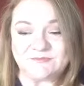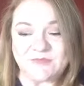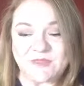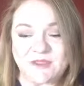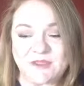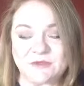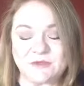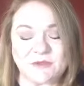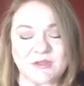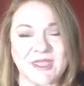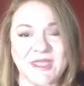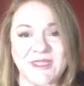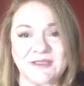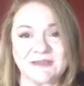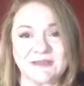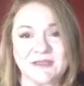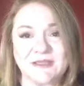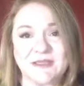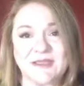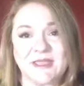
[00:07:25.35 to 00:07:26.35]
You
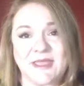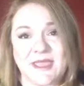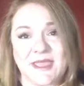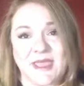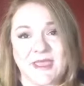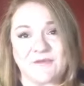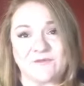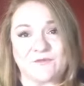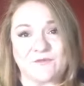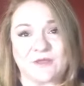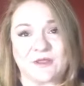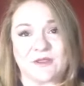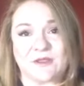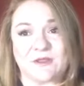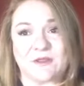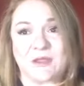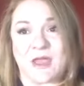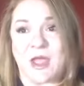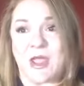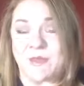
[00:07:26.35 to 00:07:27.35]
can have
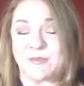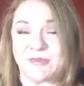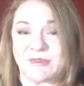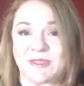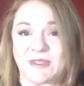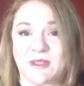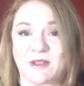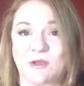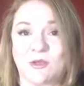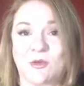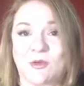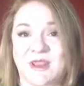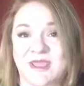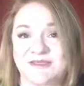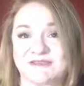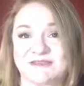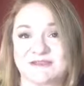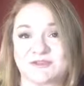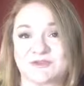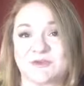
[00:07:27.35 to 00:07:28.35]
IPL or
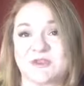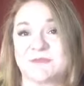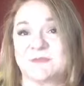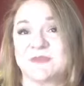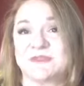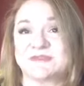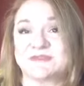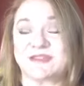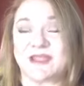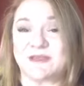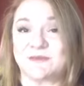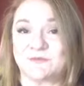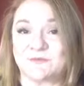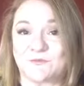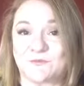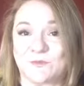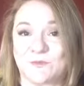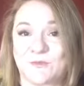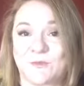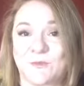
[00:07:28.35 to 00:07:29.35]
laser treatments done
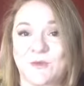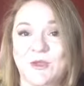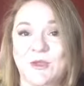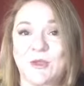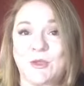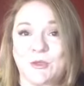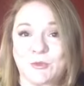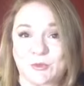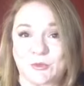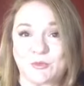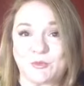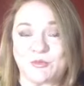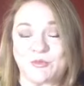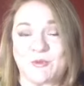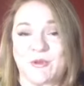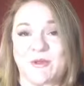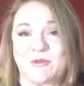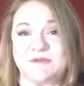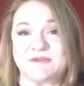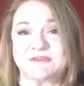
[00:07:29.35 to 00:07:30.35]
for
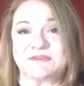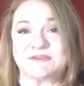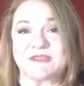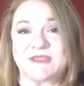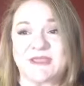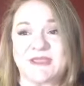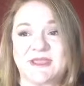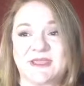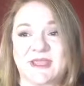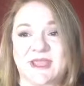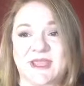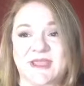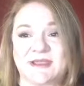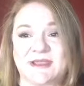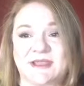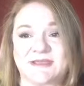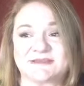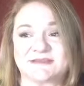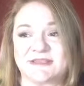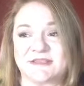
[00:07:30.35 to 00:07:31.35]
couperose, and
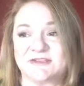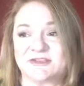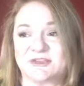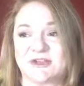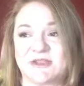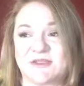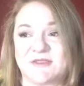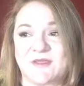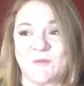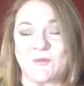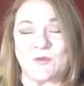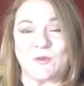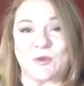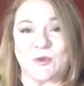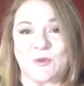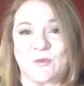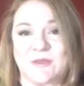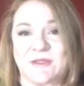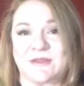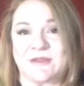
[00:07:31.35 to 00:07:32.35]
essentially they will
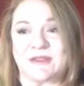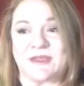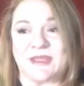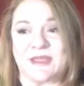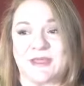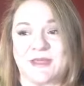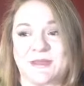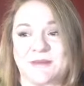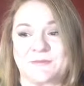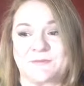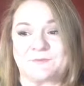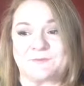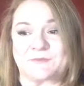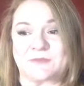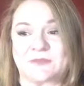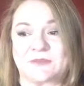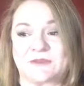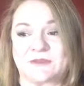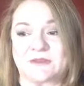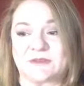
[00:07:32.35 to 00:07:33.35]
go in and
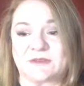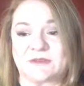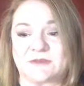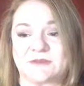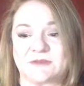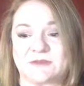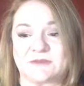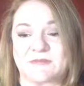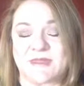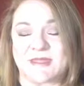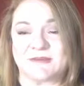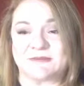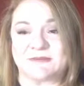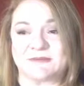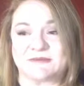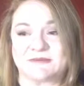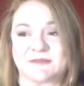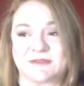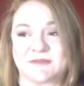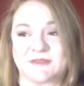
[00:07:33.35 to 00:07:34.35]

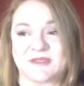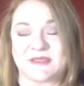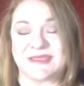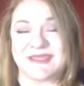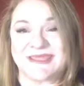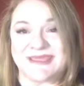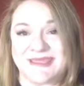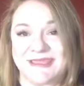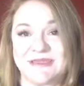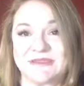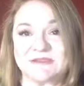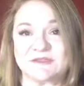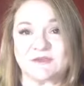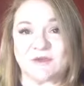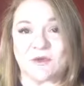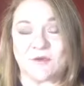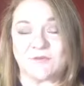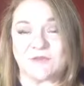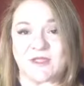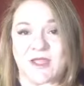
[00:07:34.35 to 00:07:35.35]
the heat
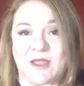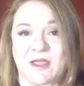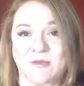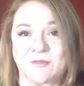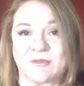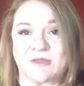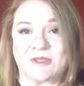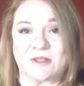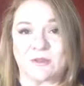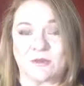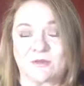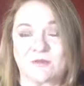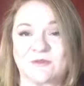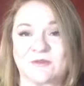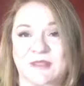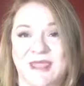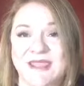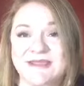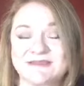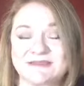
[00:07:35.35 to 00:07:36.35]
of the IPL or the
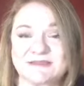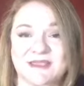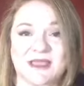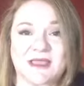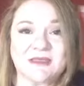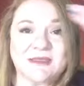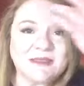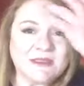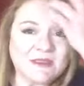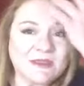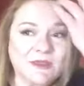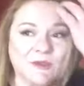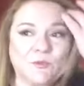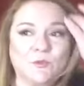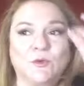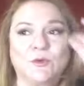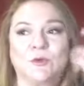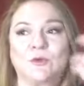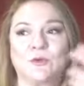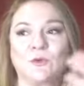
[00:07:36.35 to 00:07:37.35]
laser
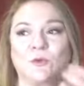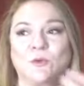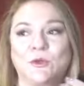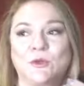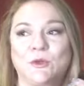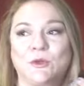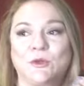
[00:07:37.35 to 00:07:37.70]
will